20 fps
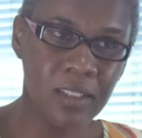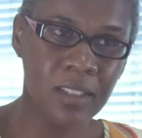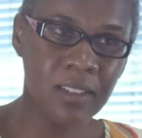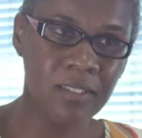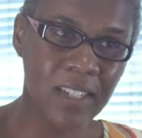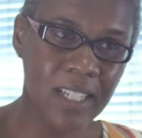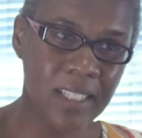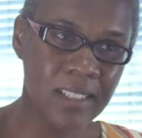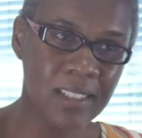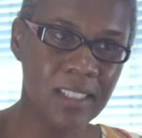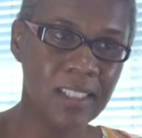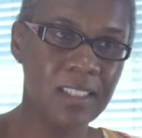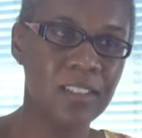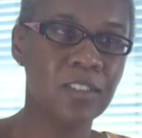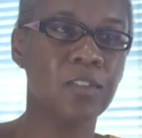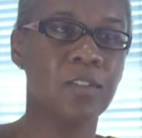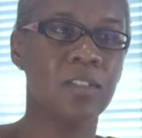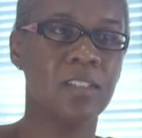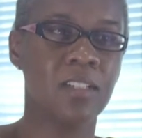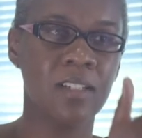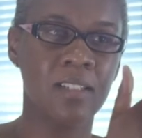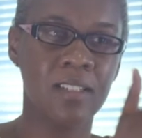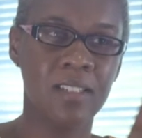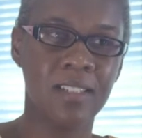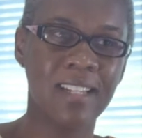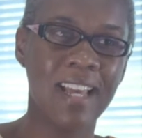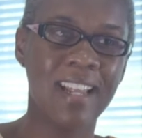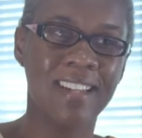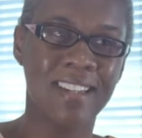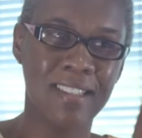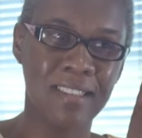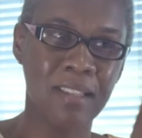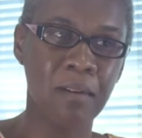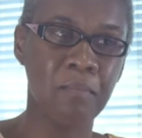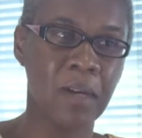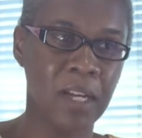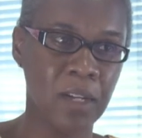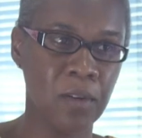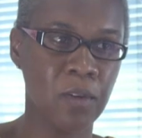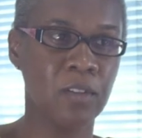in vaccines, so it's understanding the
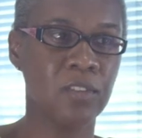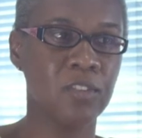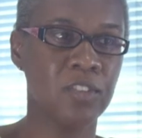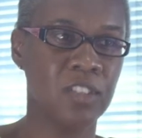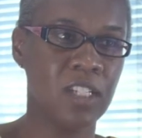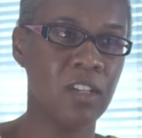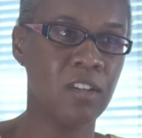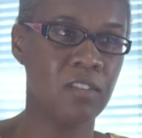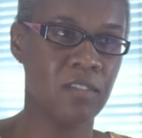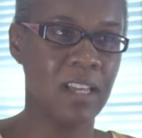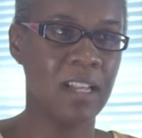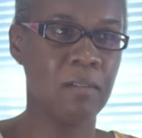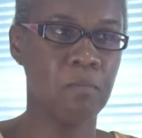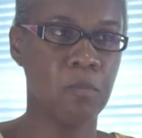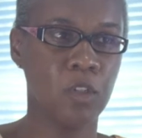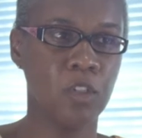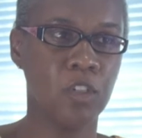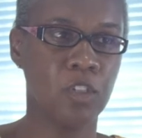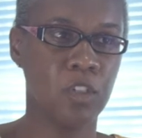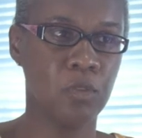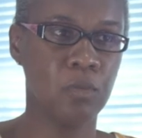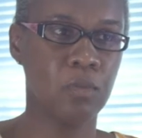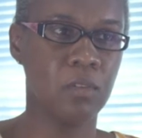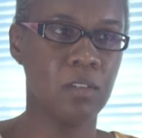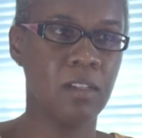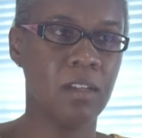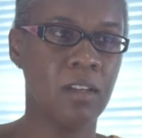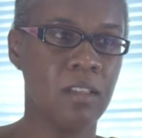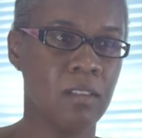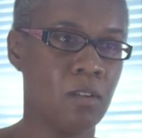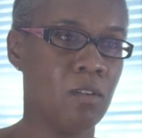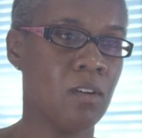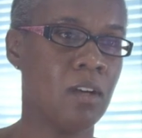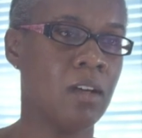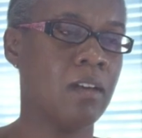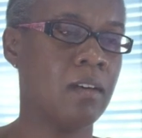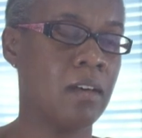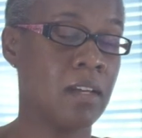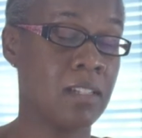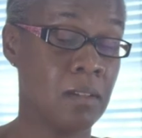biology of that molecule at,
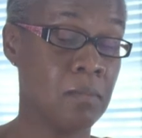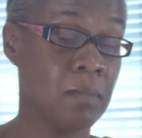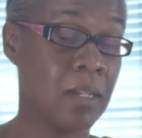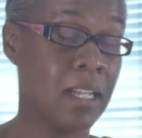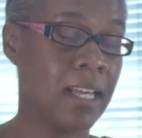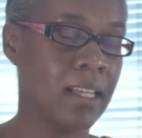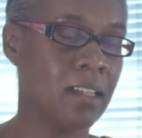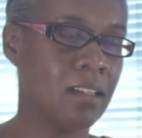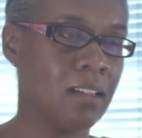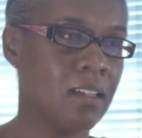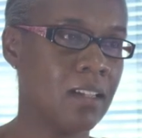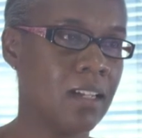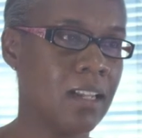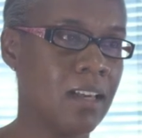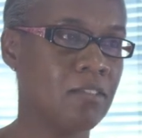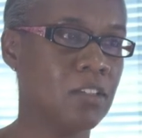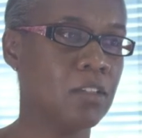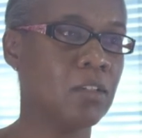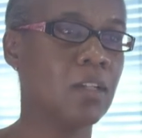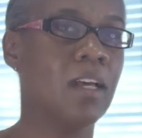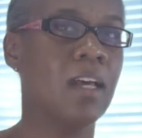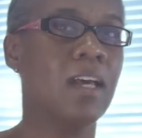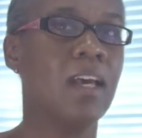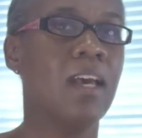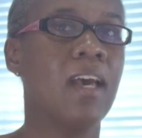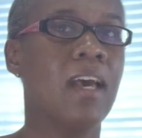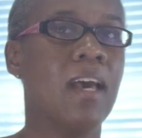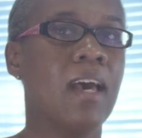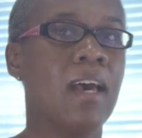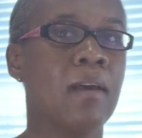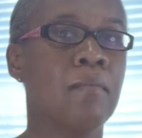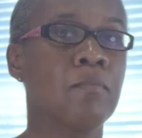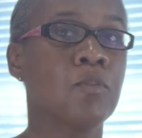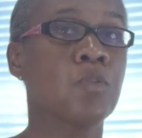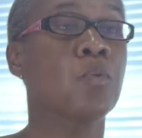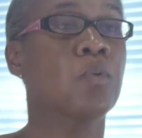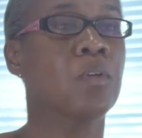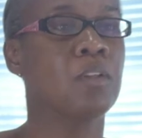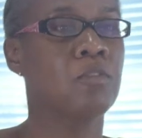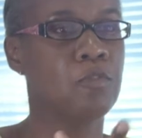uh, at the molecular level um,
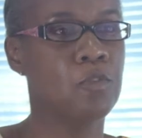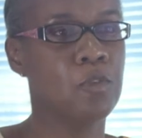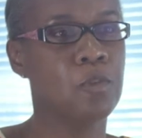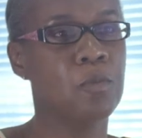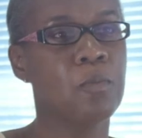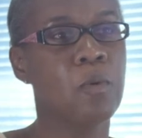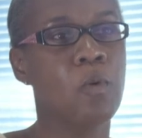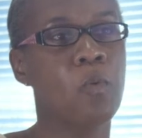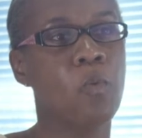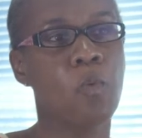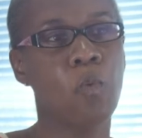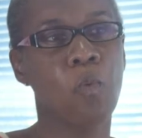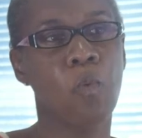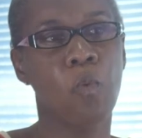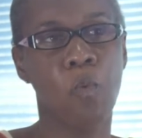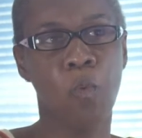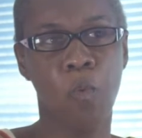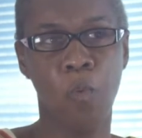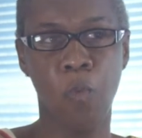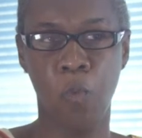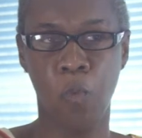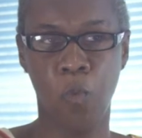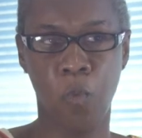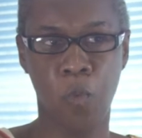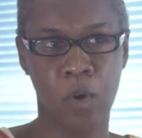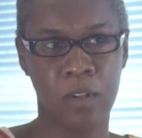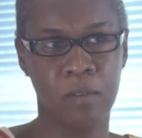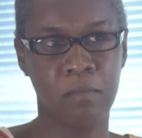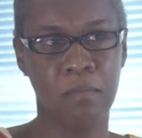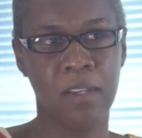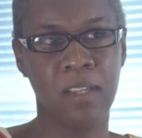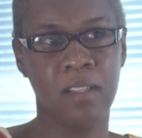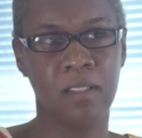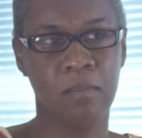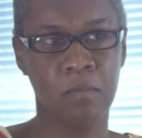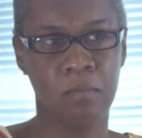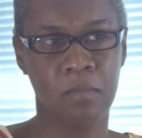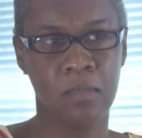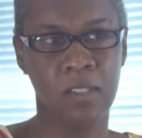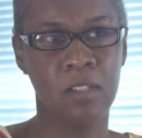to inform what might
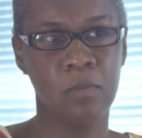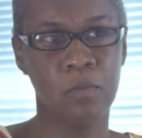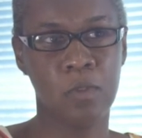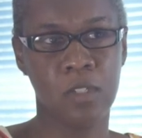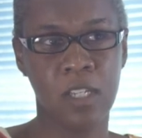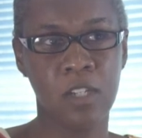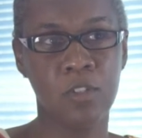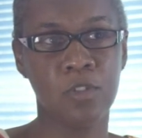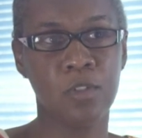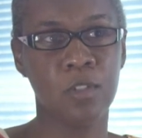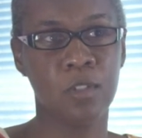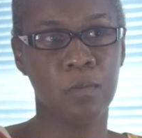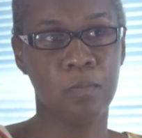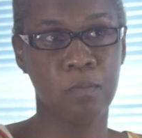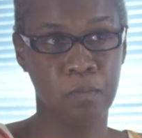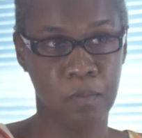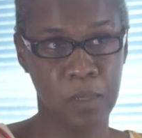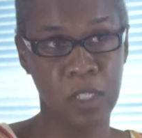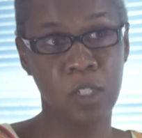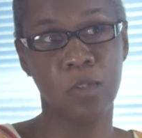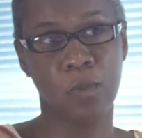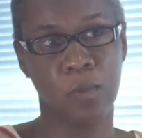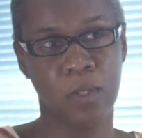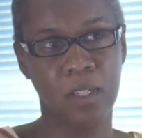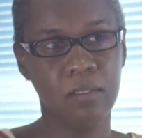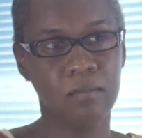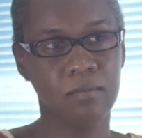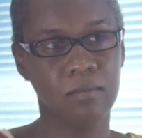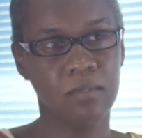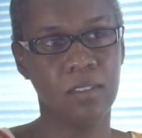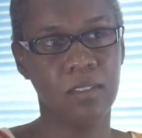these mutations be doing.